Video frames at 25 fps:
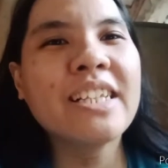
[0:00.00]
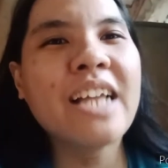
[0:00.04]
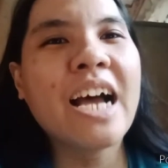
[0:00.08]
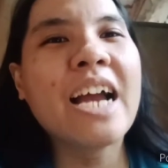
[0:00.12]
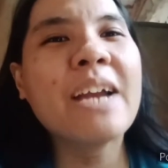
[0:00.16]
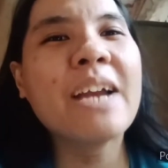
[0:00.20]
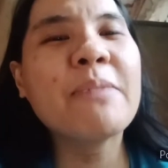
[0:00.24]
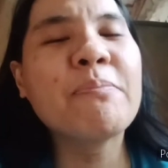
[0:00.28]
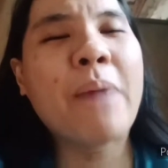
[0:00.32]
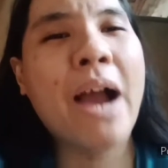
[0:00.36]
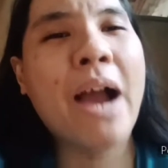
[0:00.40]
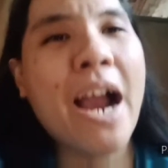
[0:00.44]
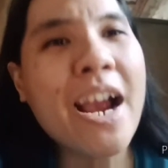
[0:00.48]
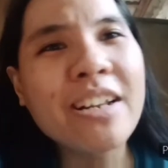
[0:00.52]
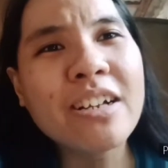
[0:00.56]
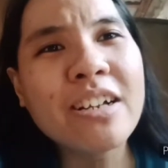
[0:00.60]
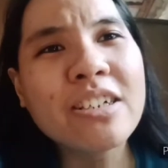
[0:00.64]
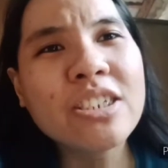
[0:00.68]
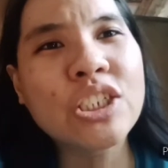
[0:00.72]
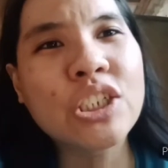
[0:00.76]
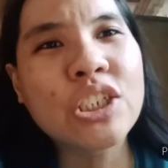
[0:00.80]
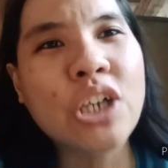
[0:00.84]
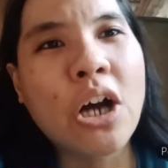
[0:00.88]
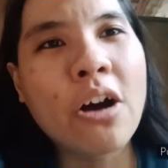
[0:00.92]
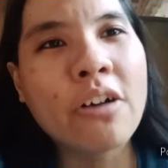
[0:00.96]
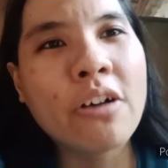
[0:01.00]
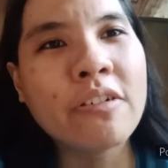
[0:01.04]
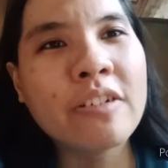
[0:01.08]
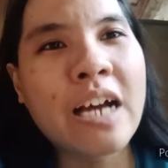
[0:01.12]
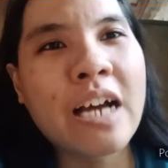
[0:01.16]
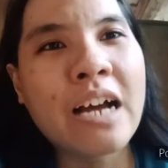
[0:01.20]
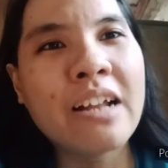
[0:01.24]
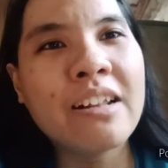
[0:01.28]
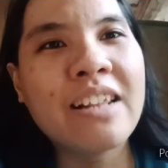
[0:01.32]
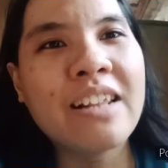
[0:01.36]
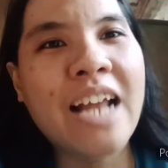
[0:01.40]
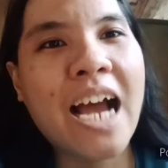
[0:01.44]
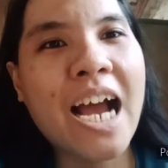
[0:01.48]
the final
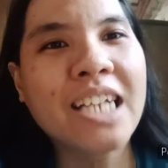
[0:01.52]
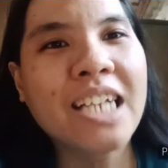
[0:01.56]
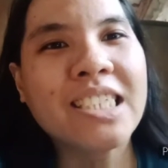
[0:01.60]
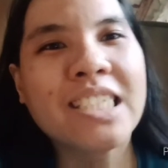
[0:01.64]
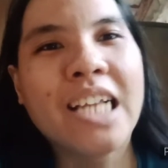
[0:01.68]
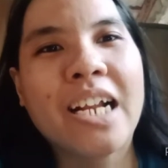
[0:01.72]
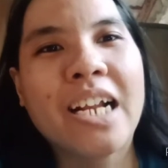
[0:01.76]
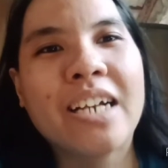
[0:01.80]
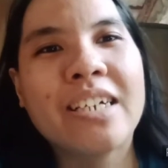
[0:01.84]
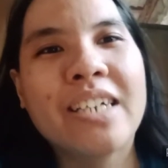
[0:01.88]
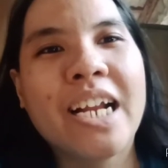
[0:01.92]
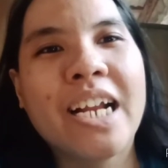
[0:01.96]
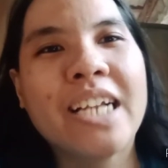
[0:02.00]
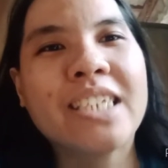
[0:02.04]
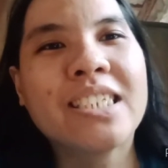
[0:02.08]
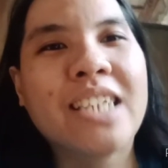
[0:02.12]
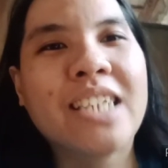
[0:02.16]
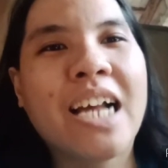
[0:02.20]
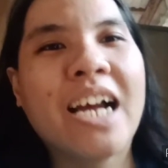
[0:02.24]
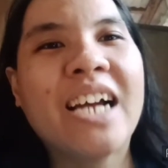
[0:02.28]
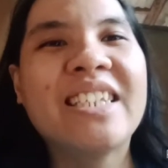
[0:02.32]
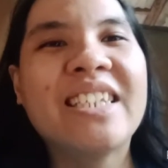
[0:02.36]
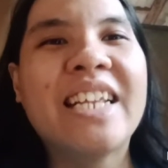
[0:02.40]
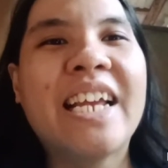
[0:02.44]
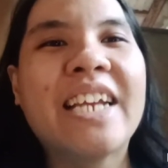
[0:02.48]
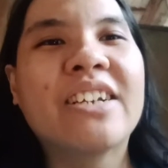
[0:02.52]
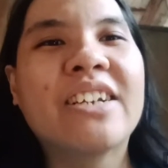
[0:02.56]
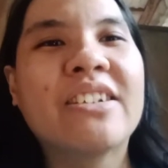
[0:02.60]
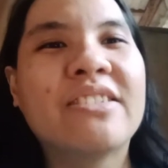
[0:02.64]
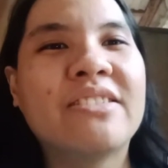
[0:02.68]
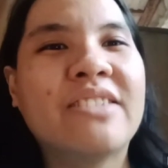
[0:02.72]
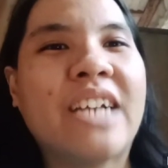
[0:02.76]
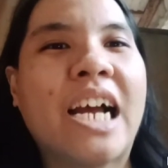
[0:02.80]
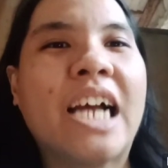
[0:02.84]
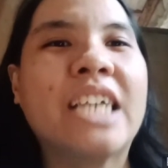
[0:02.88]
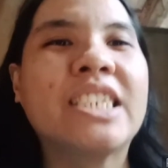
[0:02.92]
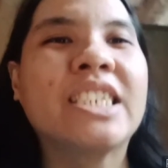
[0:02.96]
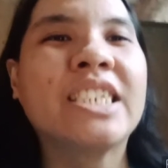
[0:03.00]
showdown last Saturday, Sunday.
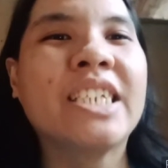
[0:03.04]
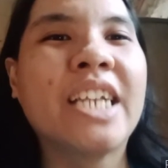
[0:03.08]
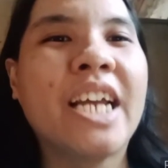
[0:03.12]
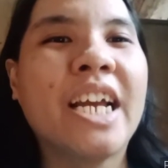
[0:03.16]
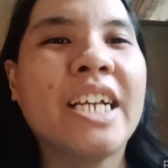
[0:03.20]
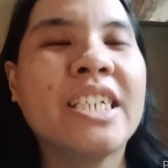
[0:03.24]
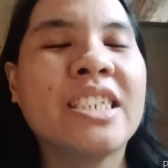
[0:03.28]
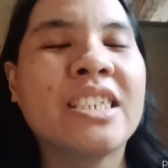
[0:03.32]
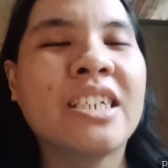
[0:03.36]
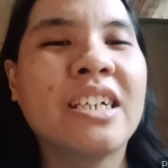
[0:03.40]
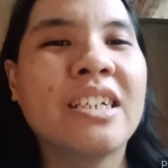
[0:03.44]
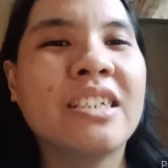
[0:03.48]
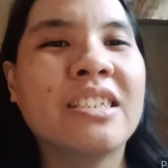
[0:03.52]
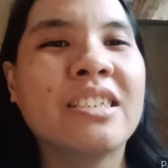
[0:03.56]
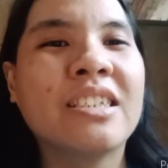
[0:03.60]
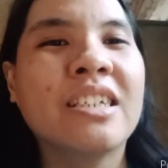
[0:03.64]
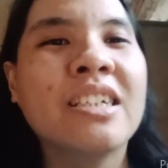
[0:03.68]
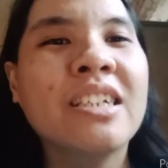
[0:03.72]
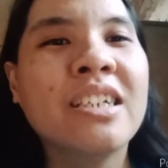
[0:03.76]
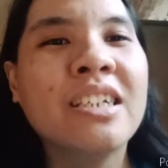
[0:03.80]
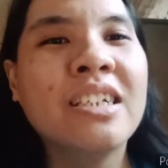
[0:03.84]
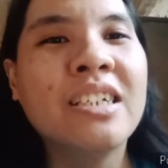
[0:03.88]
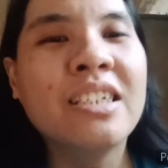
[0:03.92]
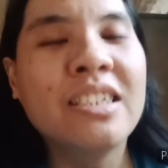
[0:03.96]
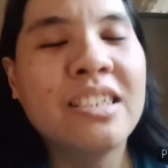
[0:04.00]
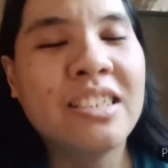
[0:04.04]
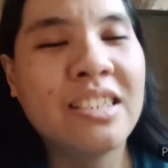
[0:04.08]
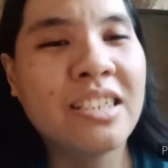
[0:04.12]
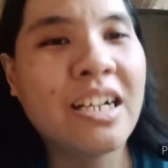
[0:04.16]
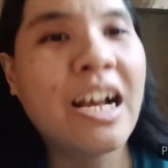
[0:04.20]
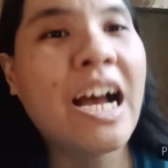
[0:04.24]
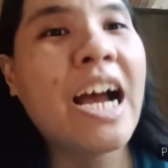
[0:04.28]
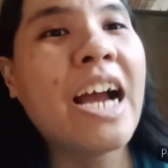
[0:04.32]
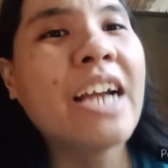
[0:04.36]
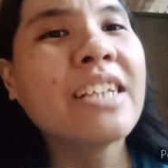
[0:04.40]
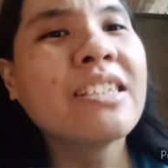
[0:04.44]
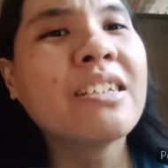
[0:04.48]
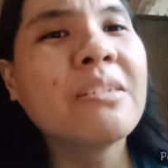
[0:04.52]
Congratulations sa
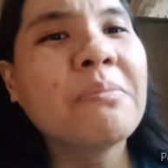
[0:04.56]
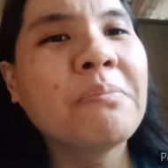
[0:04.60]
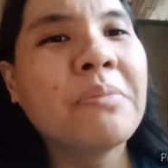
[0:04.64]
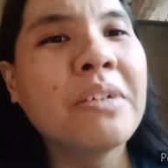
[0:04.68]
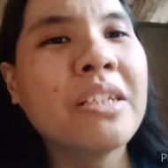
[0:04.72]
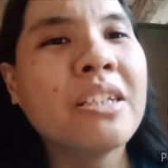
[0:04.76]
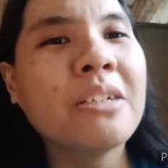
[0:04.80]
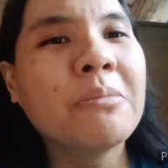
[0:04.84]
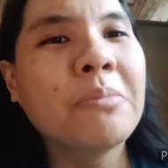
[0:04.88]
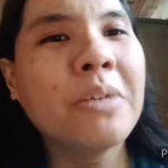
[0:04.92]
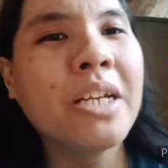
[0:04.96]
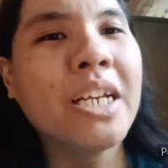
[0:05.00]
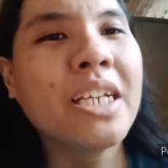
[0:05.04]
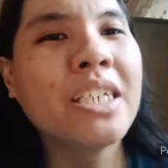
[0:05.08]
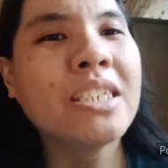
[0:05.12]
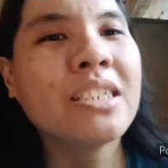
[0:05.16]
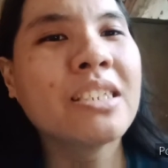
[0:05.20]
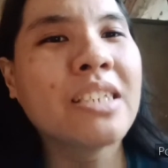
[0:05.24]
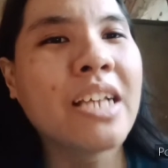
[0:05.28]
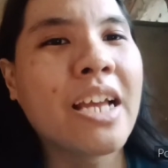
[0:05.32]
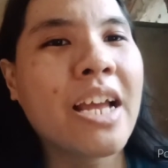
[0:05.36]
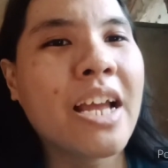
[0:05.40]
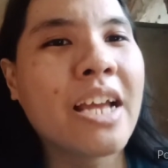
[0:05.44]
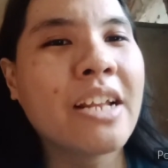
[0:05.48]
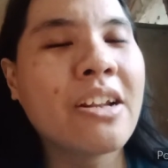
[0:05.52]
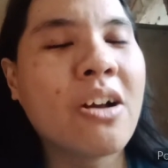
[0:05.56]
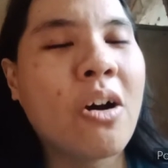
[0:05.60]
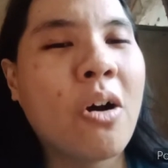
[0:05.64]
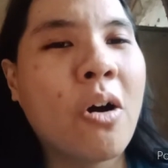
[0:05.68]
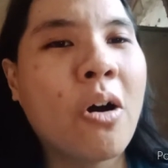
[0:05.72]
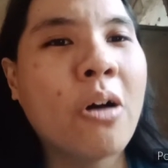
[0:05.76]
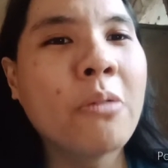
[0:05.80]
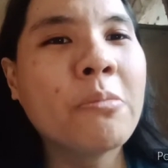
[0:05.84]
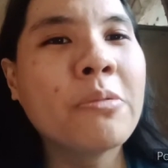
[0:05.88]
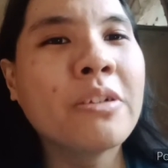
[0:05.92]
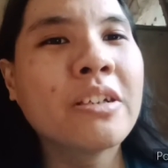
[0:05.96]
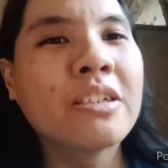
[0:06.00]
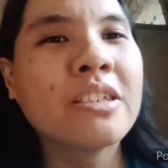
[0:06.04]
Idol Philippines and
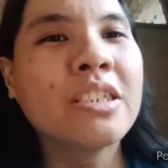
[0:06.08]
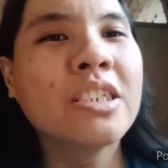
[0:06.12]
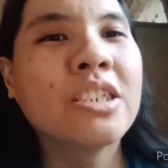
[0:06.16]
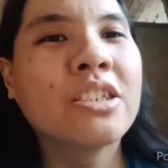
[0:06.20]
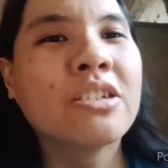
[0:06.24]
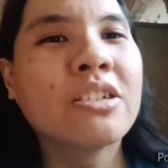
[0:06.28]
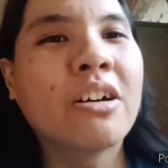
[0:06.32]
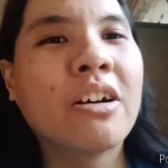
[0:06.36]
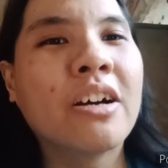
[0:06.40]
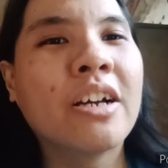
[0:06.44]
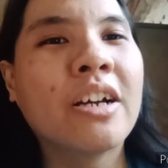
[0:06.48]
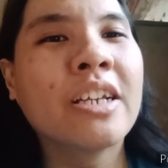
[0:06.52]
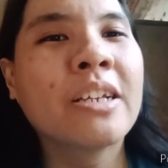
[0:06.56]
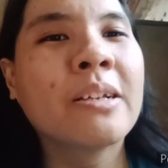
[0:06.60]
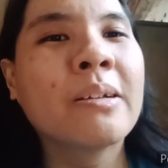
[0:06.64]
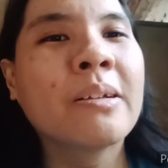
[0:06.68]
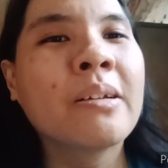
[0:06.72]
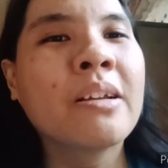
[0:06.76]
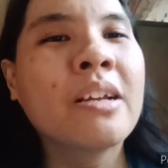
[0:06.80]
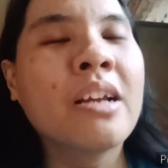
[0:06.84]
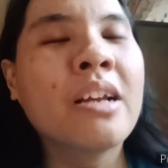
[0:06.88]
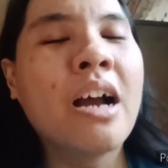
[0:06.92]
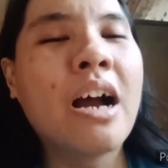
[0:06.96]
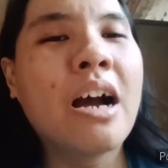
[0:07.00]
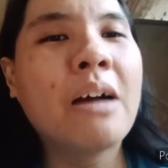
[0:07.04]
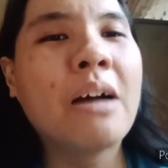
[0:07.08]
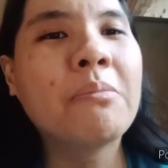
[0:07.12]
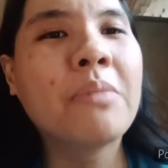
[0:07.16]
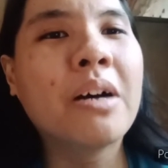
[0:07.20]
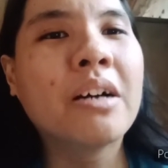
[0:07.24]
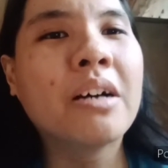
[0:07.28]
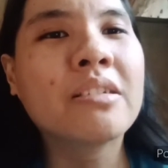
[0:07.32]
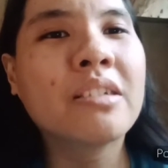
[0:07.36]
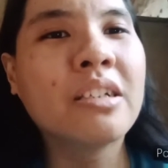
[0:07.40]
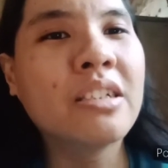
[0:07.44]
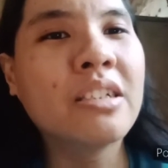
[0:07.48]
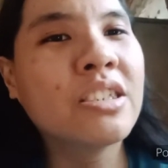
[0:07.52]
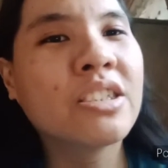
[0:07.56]
hope you enjoy
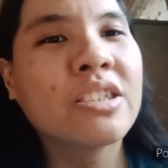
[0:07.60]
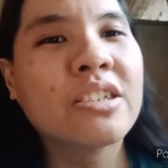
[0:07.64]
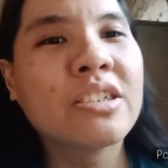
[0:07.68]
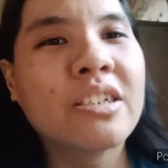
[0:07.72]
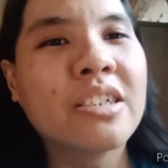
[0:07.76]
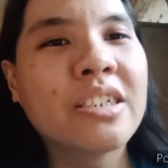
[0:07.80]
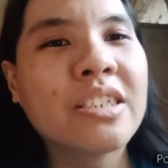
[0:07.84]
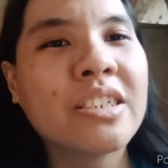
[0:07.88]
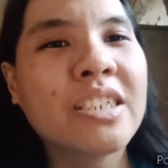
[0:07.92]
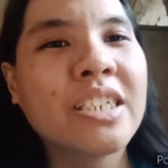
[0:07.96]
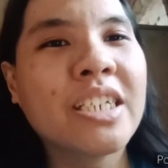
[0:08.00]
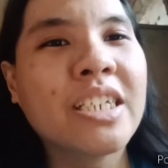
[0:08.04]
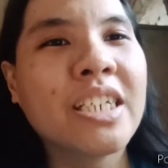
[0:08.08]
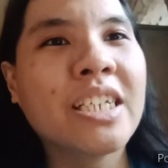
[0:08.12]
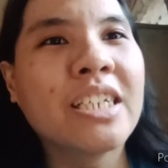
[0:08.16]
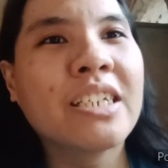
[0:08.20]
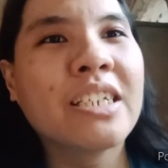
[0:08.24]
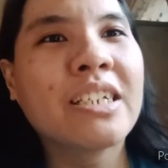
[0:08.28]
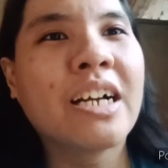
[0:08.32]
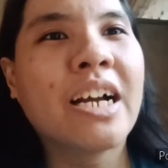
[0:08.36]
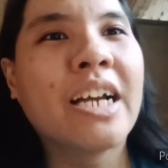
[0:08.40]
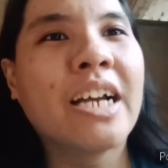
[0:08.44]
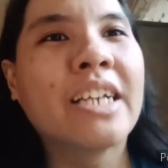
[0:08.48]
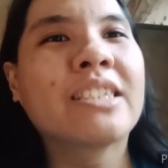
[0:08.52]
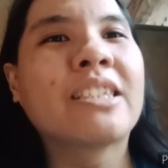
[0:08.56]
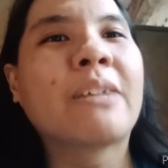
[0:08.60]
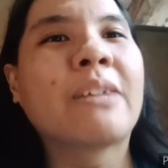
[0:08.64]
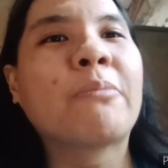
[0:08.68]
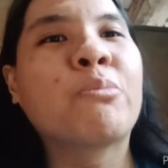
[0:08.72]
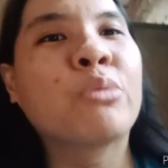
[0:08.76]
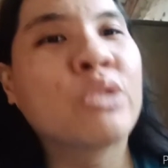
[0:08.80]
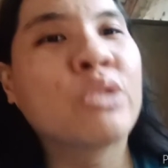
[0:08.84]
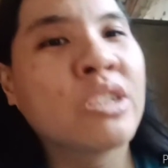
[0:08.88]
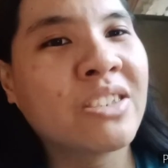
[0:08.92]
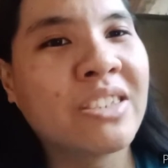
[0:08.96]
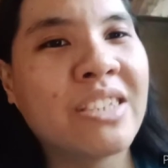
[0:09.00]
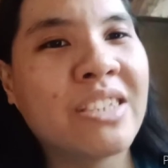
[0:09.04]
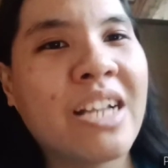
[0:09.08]
about the journey kahit
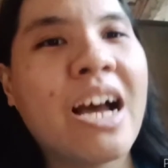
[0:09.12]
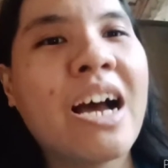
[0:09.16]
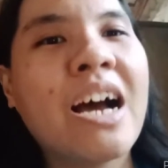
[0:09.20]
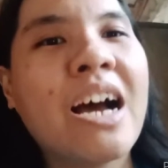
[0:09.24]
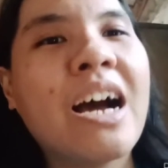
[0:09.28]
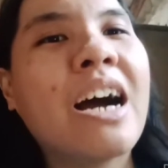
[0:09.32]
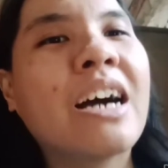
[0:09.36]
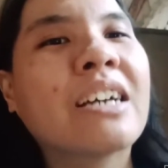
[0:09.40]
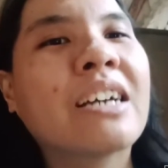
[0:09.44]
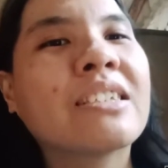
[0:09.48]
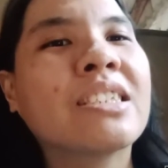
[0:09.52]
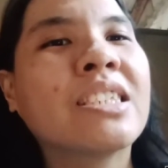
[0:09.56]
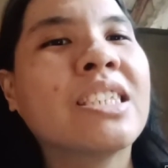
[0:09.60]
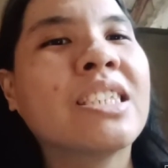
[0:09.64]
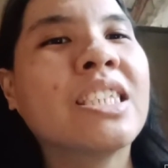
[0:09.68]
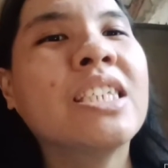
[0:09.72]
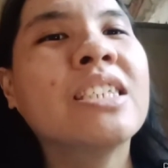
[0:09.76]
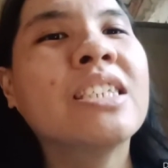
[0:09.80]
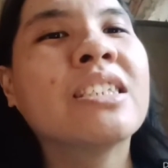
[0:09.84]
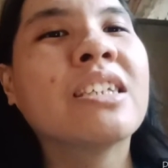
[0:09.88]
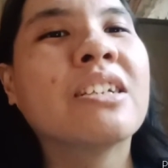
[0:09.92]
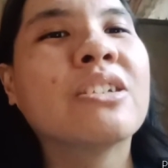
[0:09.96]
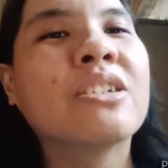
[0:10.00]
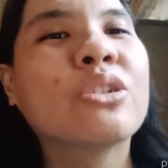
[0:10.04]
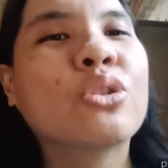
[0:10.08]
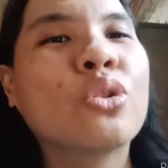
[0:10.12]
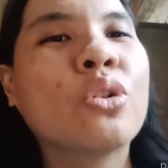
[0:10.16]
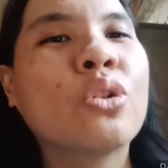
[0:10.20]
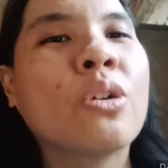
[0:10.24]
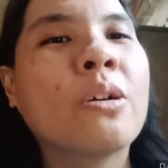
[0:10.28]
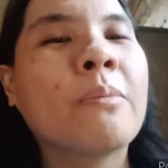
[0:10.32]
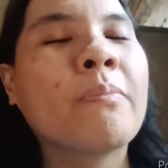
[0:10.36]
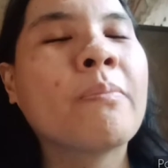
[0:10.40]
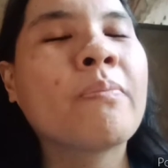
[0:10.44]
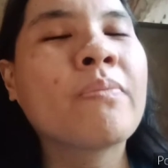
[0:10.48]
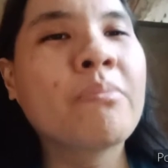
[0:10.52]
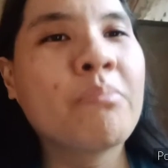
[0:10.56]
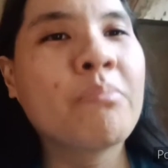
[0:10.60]
tapos na ang season
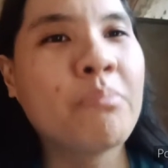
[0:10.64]
2.